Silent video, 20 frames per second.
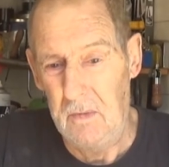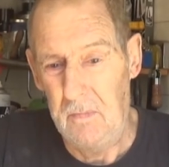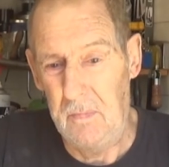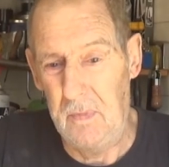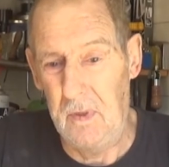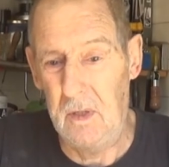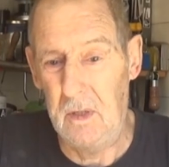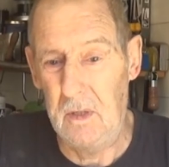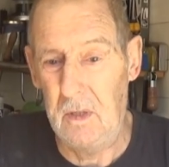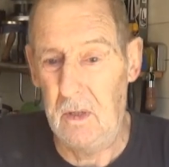
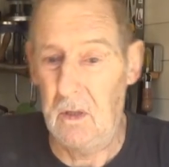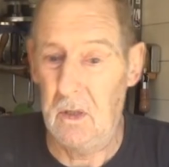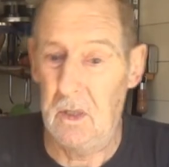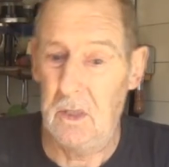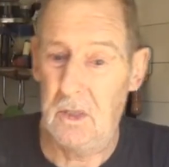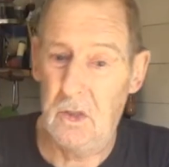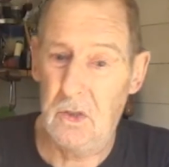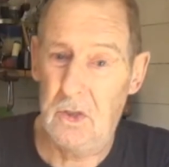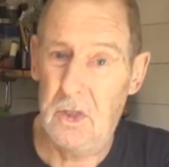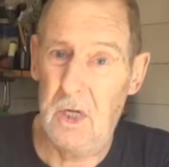but
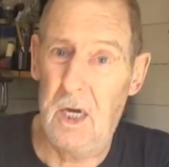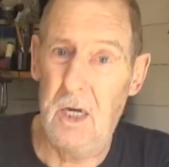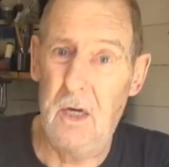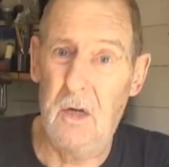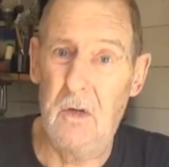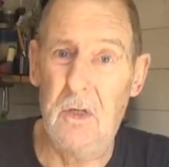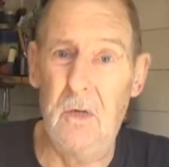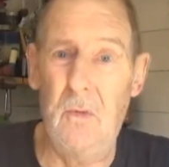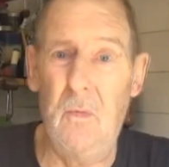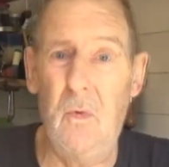as I say,
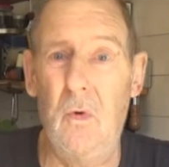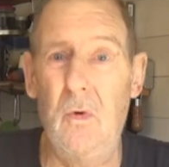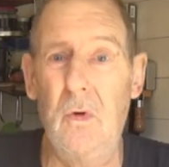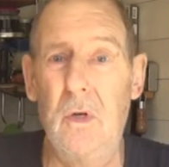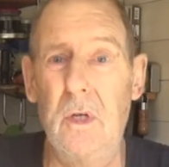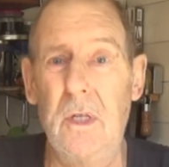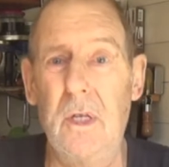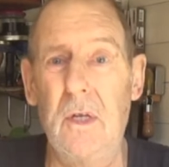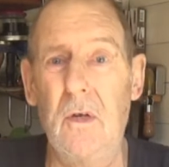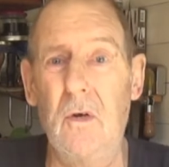I did warn
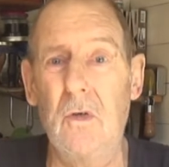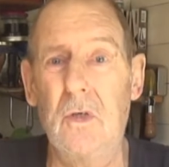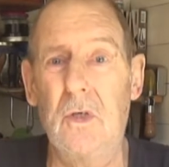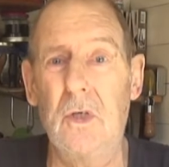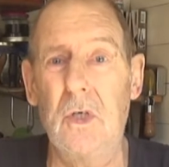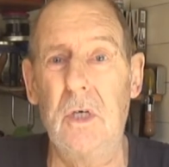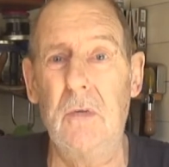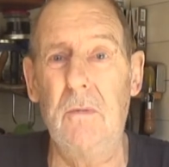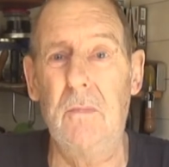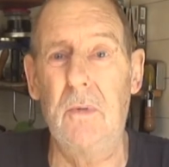you, they're not
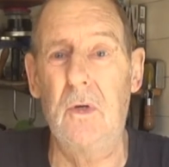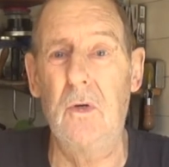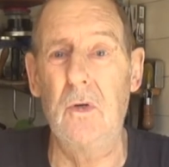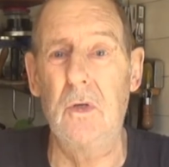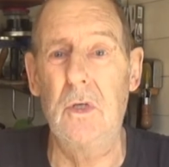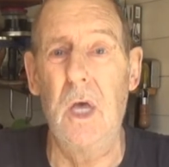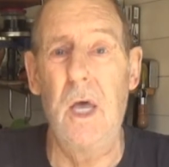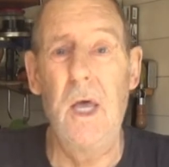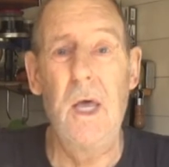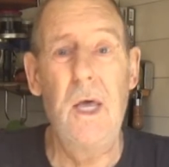cheap
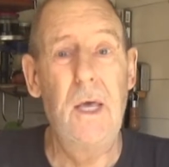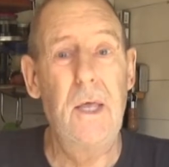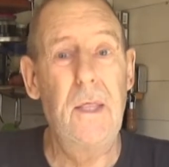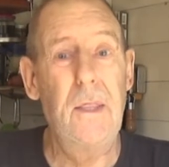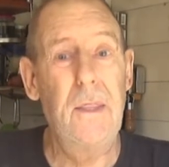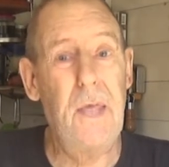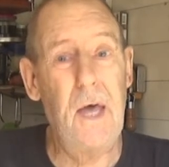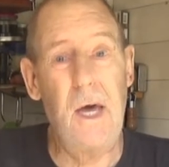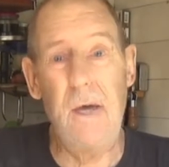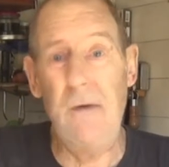because
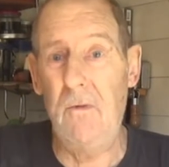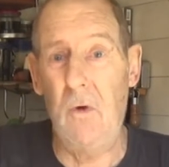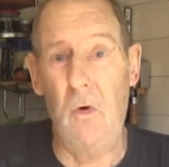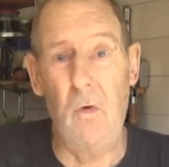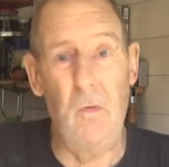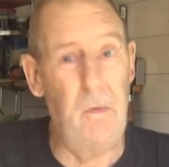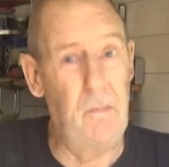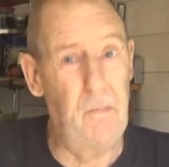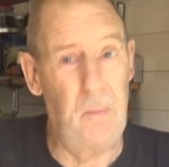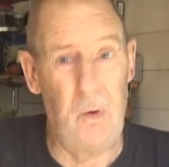they've
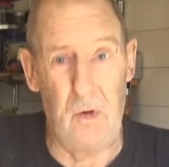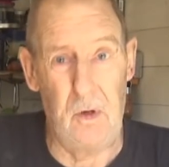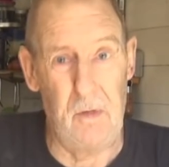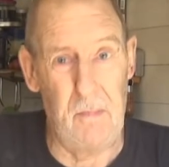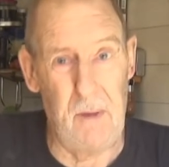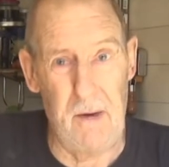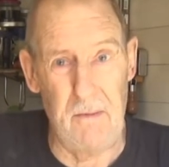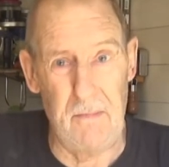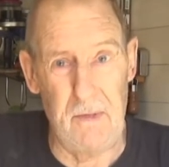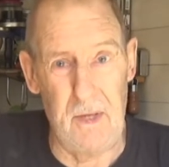all been putting
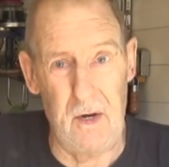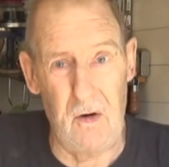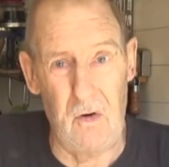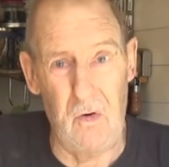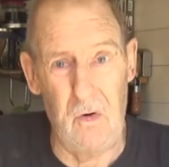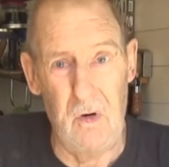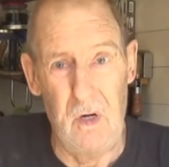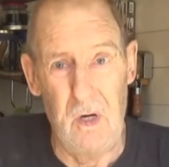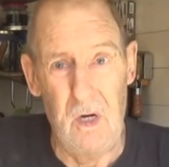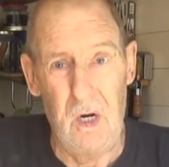them up now.